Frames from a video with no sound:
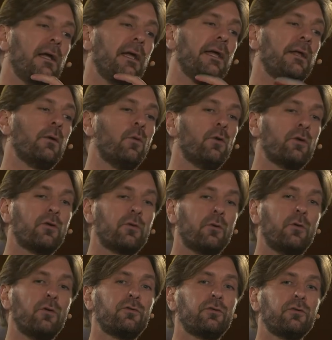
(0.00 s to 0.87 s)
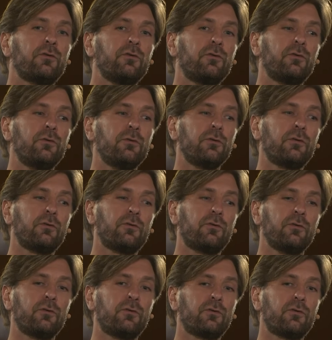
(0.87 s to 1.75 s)
in order also to
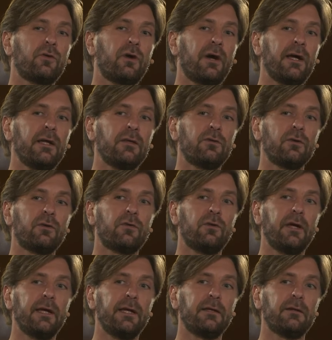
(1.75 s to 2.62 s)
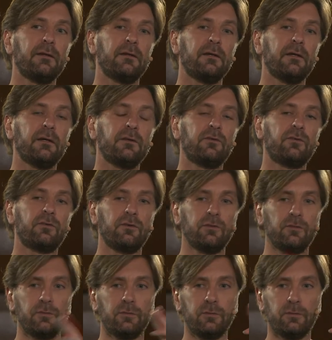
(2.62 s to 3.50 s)
try to create a
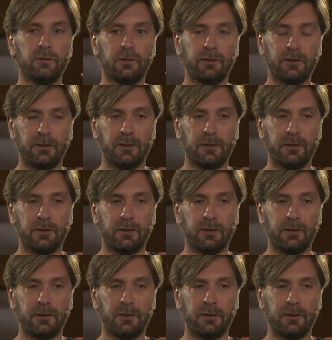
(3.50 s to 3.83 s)
true,